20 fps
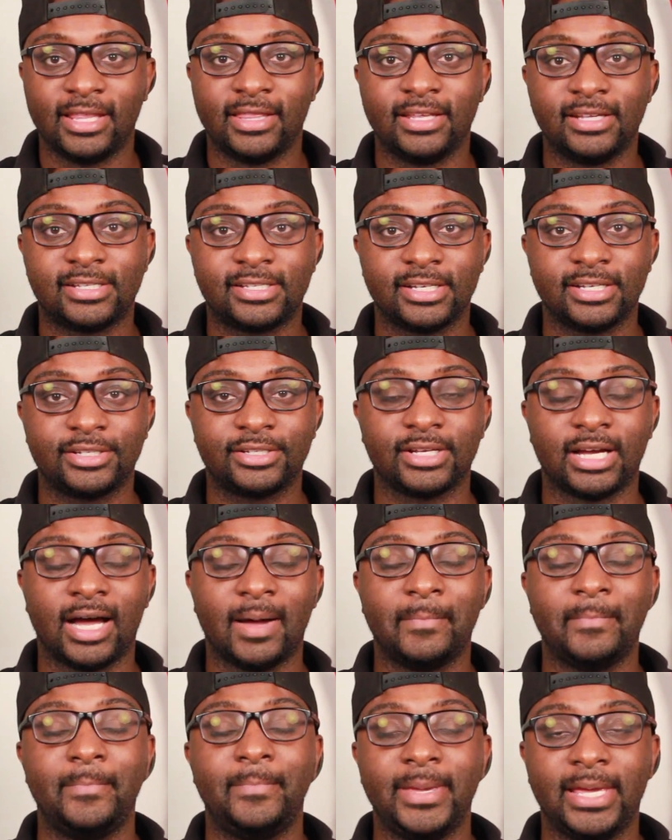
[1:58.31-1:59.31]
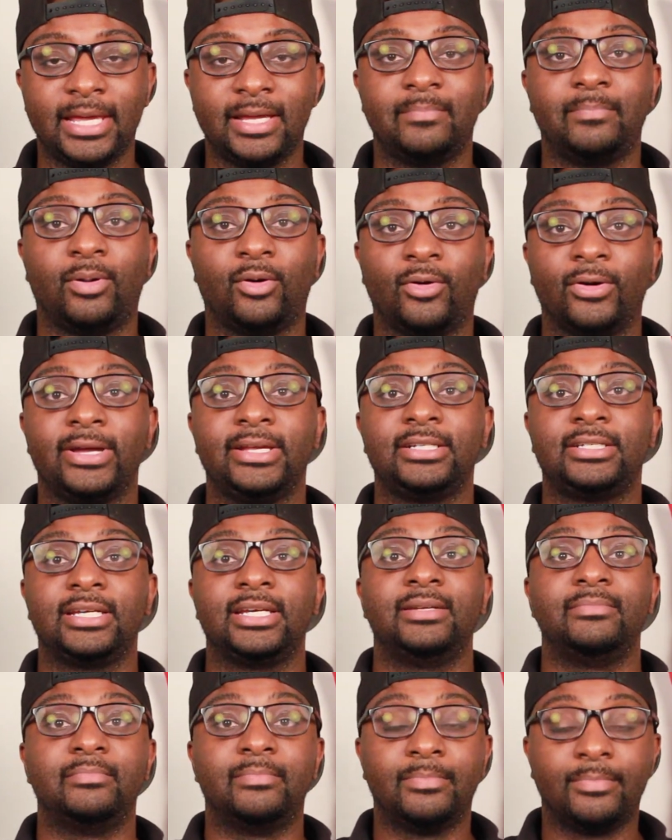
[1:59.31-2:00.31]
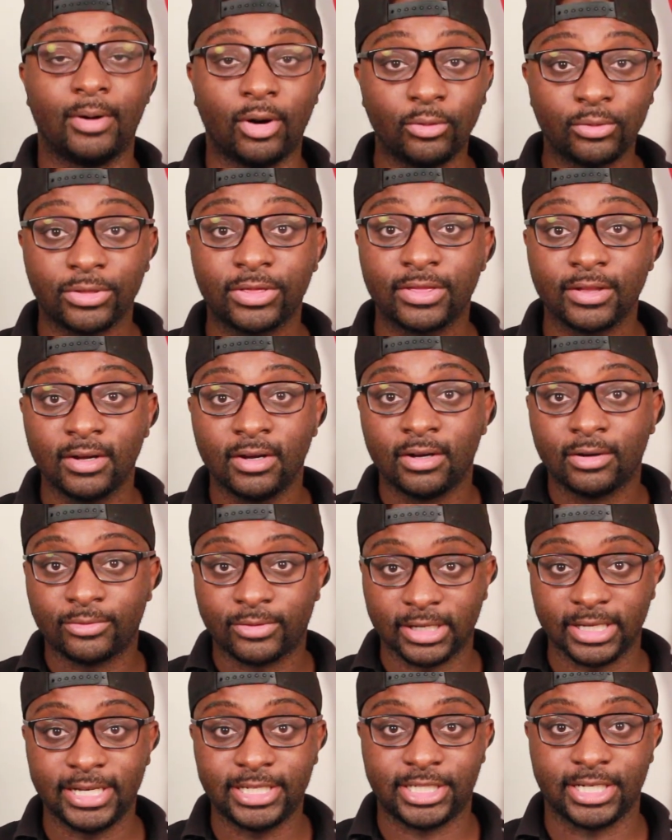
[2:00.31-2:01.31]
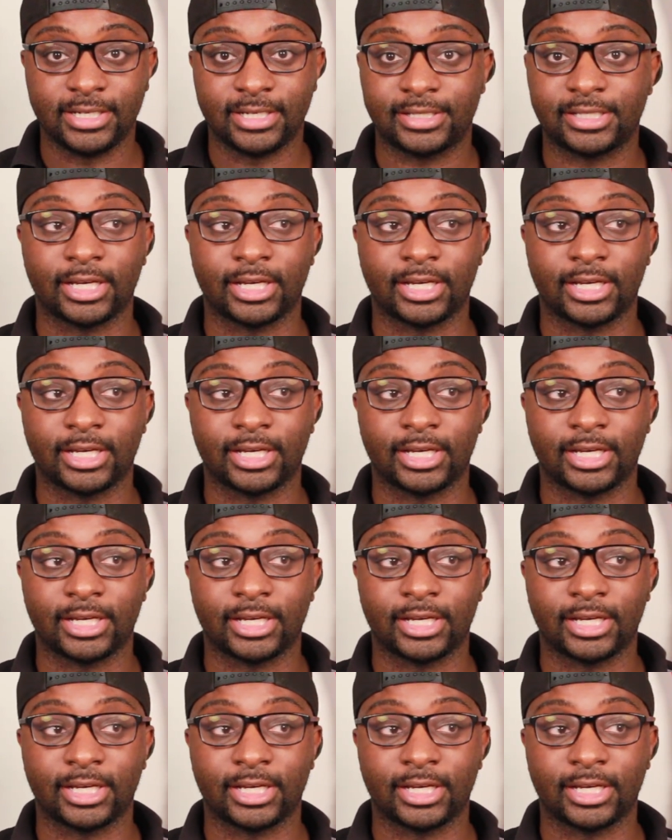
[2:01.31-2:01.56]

this is a big point in both religions.